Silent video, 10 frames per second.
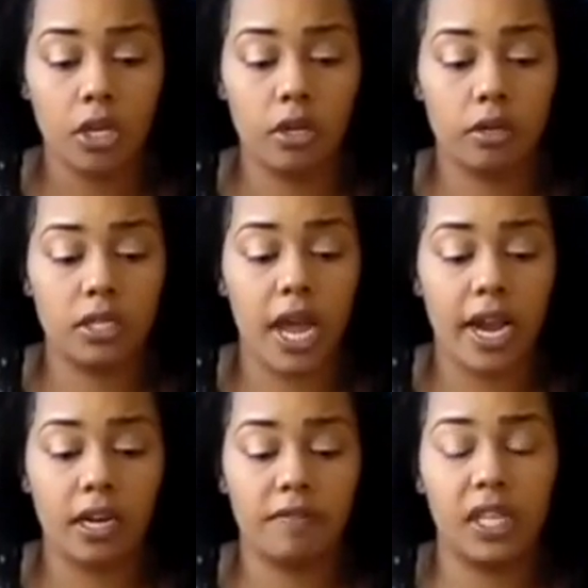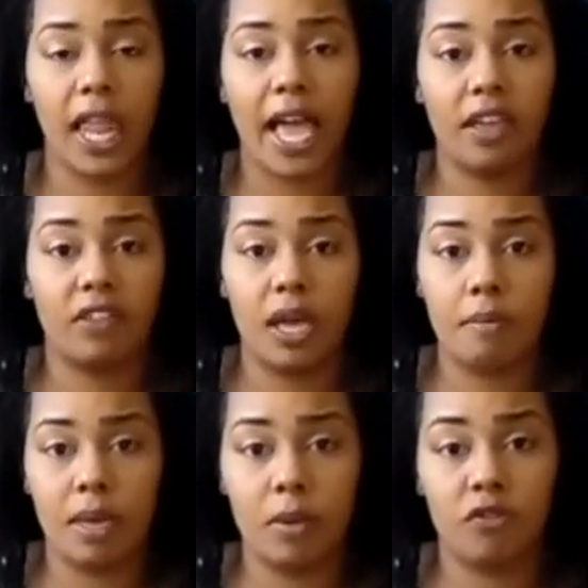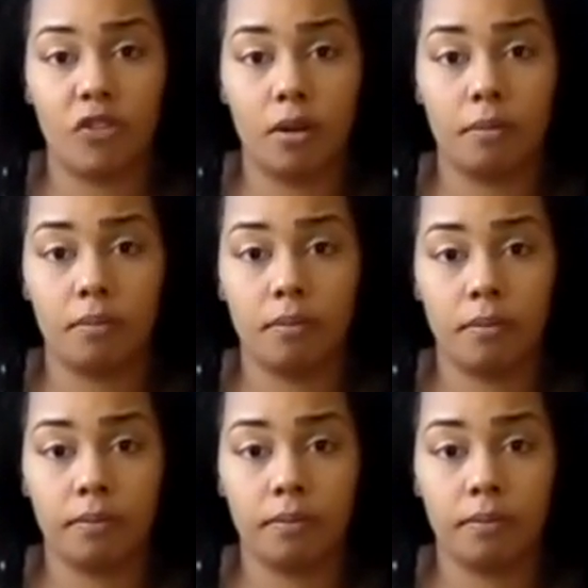You're tired of the lack of commitment from